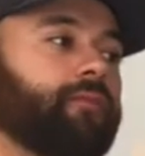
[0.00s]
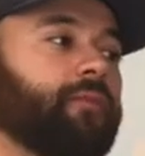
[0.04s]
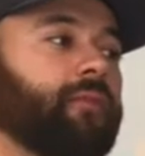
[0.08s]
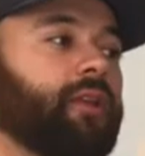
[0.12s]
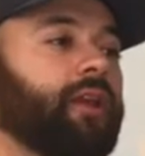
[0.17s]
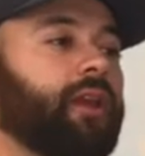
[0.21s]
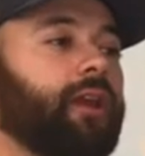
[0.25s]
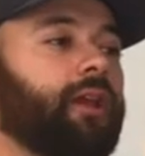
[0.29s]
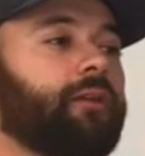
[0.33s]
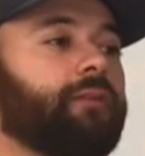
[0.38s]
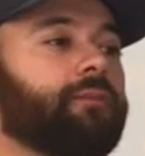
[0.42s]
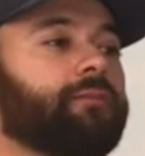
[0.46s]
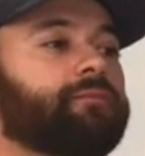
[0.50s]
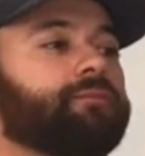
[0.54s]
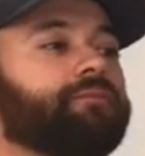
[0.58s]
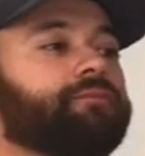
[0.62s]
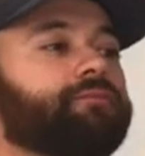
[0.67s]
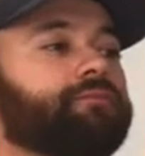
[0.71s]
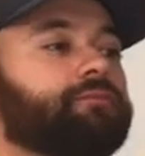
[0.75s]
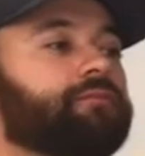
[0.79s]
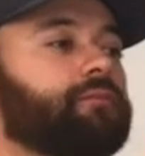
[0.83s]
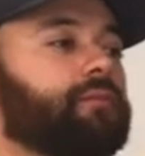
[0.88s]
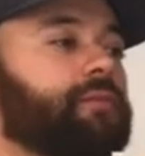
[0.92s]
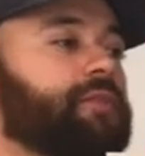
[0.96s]
Okay?
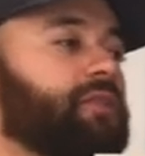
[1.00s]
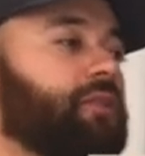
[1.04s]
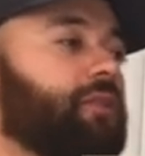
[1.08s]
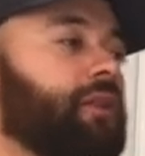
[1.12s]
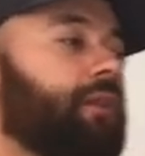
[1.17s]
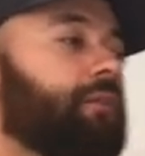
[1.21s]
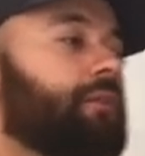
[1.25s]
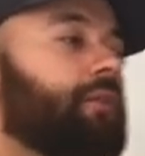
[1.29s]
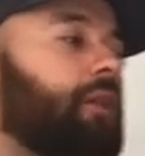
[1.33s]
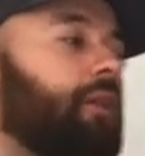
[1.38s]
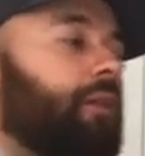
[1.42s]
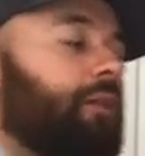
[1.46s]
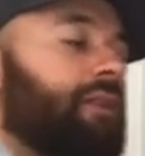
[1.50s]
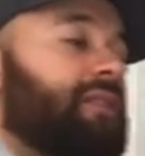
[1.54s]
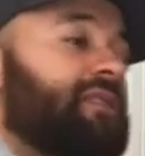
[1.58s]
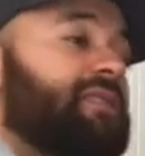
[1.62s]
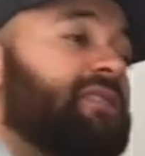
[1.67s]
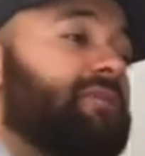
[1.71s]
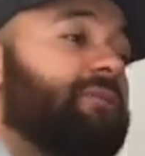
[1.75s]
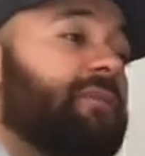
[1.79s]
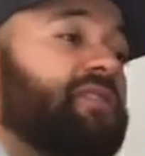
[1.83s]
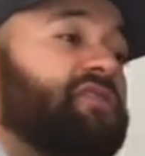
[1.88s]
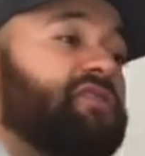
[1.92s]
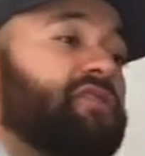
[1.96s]
So here we go. This is
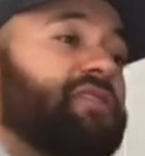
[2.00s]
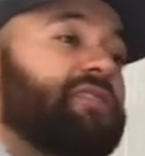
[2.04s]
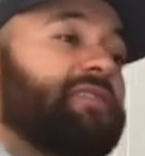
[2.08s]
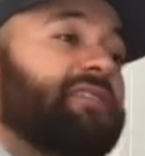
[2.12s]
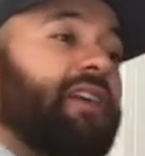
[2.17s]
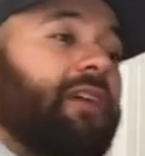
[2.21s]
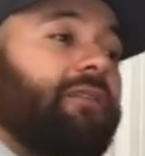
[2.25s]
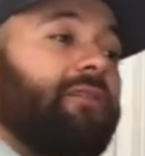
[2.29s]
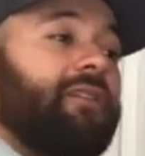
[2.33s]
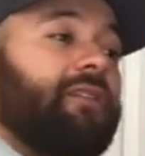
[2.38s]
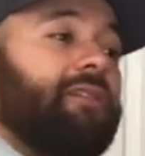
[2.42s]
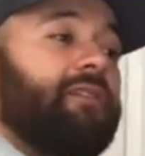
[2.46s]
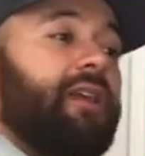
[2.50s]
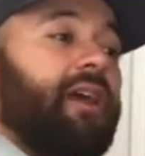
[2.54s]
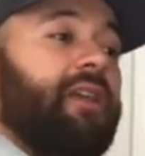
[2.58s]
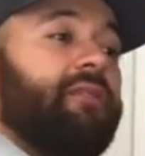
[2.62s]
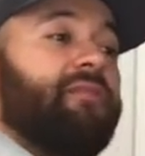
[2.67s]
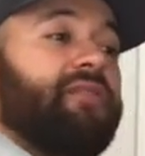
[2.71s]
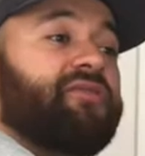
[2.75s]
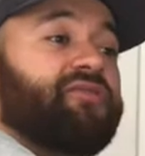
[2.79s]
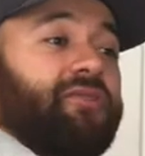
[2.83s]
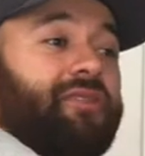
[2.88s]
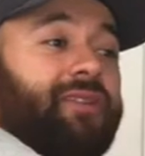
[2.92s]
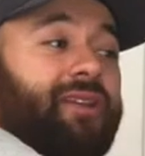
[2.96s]
measure 7 and
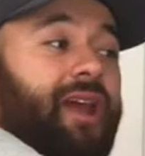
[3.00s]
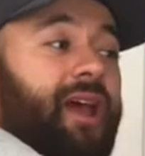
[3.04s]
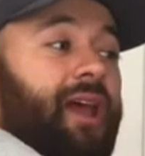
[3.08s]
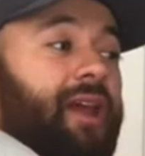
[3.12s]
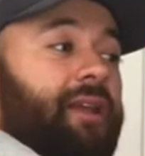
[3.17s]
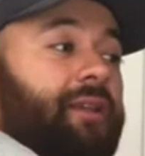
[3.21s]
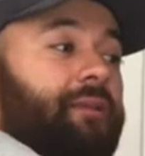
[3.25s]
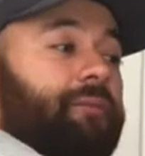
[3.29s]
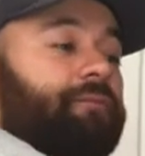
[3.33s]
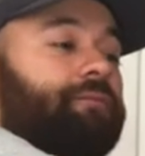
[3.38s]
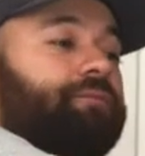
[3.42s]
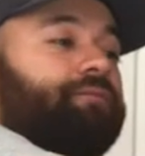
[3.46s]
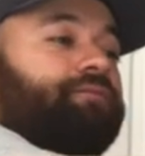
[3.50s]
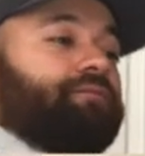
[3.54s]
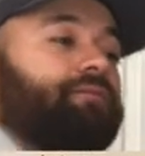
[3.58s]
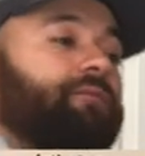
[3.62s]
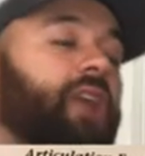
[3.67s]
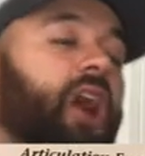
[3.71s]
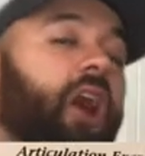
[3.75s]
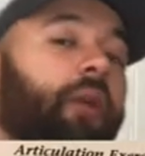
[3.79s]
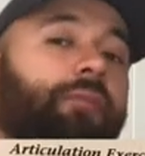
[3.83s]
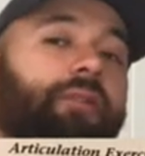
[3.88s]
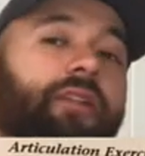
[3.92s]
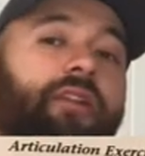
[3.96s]
measure 9.
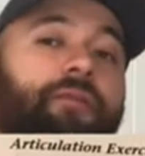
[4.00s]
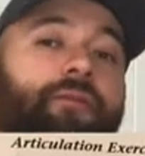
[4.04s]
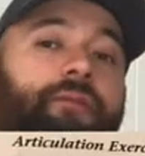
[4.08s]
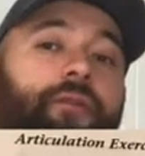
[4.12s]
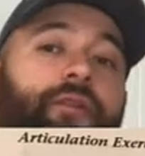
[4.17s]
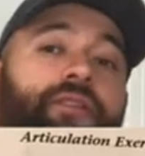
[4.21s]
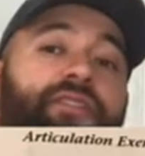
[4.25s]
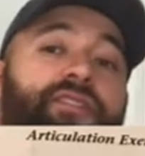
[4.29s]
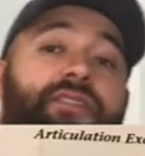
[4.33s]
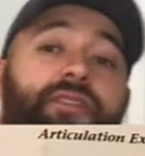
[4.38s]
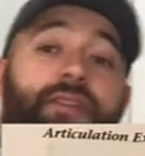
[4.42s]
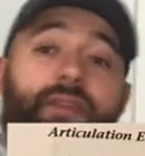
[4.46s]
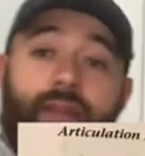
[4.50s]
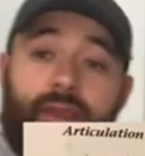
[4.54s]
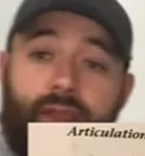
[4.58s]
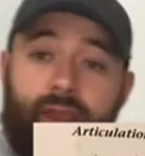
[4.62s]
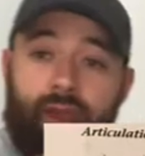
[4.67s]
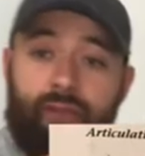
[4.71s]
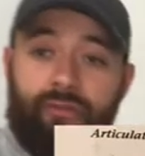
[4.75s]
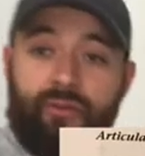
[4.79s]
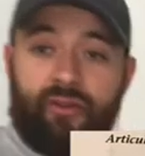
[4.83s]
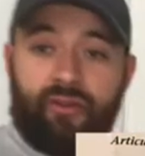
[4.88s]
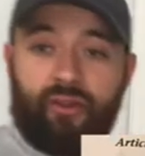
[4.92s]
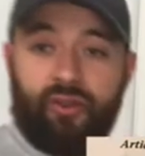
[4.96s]
I'll play first,
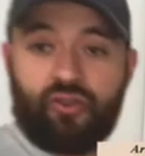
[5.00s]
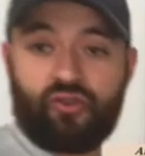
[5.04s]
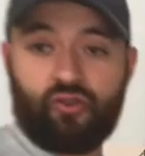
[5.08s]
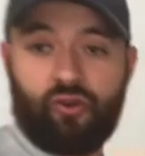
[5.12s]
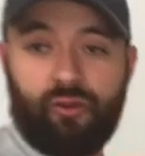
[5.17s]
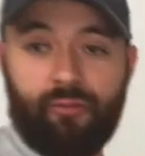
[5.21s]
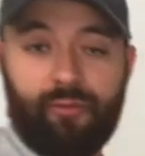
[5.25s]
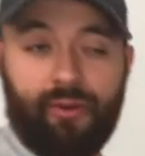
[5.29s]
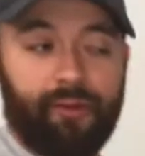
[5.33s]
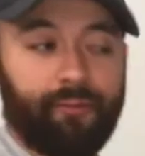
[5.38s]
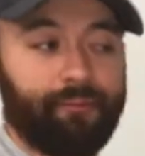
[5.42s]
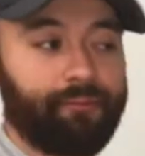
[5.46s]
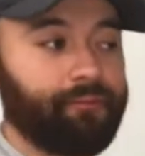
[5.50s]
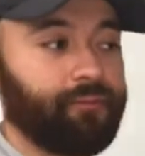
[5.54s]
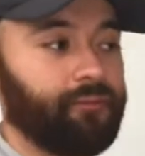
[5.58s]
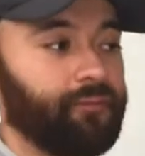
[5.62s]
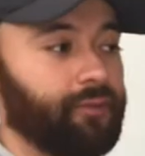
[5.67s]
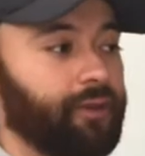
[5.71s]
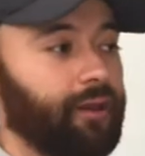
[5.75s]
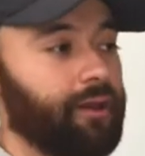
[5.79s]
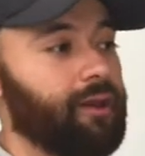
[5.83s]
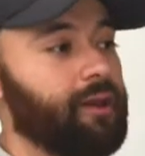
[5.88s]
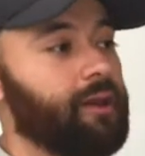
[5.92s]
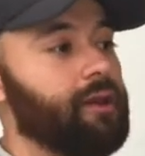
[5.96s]
and then you join me.
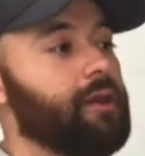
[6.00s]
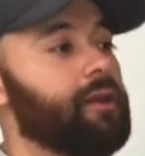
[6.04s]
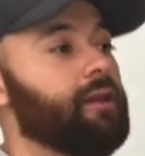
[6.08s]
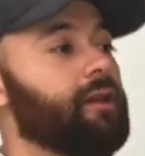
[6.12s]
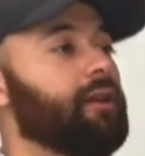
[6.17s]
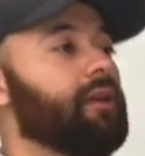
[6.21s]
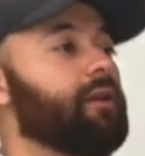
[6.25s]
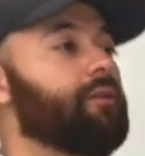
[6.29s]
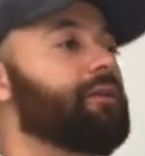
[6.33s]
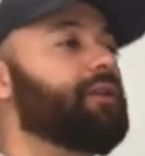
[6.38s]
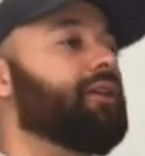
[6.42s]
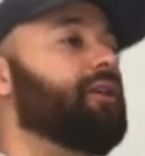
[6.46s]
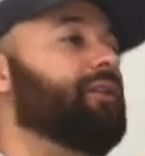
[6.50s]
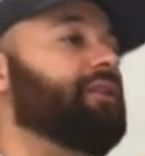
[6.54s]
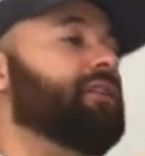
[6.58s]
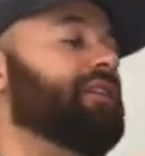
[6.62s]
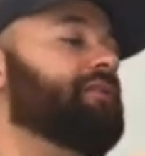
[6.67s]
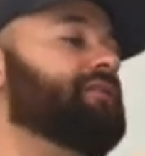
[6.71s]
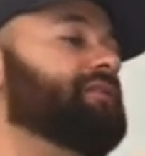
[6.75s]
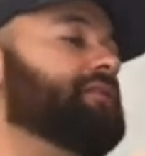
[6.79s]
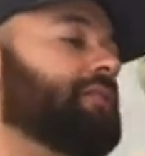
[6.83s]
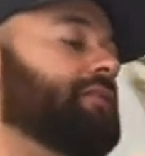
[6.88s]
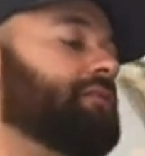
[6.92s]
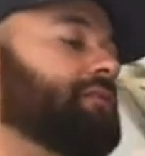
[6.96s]
Okay? Here we go.
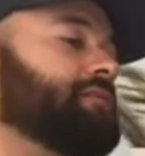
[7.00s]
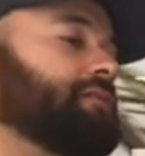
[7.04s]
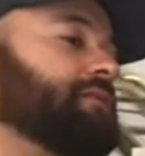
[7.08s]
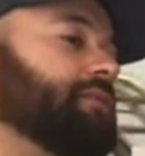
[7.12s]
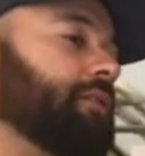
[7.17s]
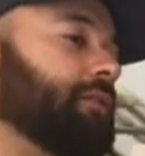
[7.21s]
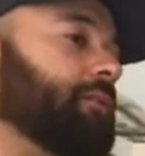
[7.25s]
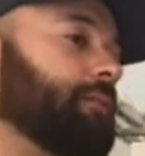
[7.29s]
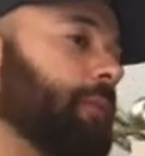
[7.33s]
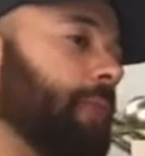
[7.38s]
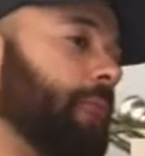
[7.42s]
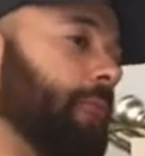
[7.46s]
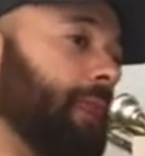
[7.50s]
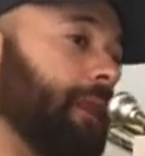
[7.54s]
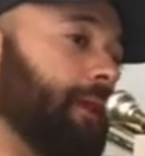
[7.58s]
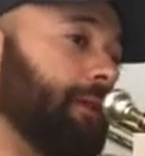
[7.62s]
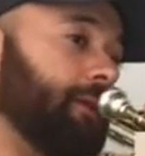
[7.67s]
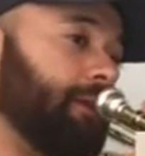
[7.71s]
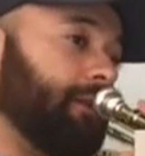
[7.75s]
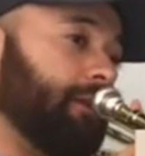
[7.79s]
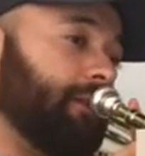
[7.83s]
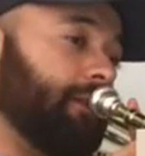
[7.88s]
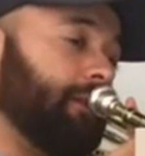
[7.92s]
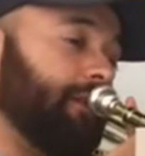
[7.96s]
Lifted, 2,
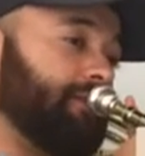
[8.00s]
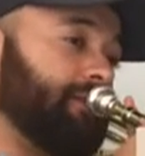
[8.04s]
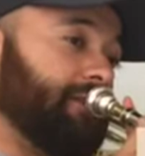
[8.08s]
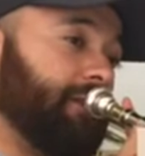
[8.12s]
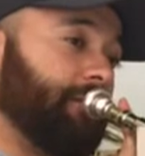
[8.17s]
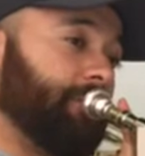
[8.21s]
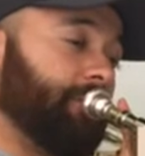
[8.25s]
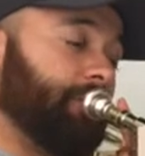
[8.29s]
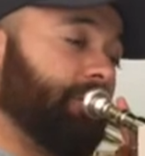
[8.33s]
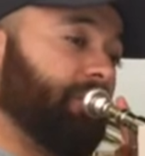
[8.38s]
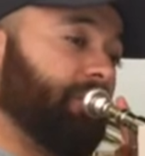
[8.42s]
lifted.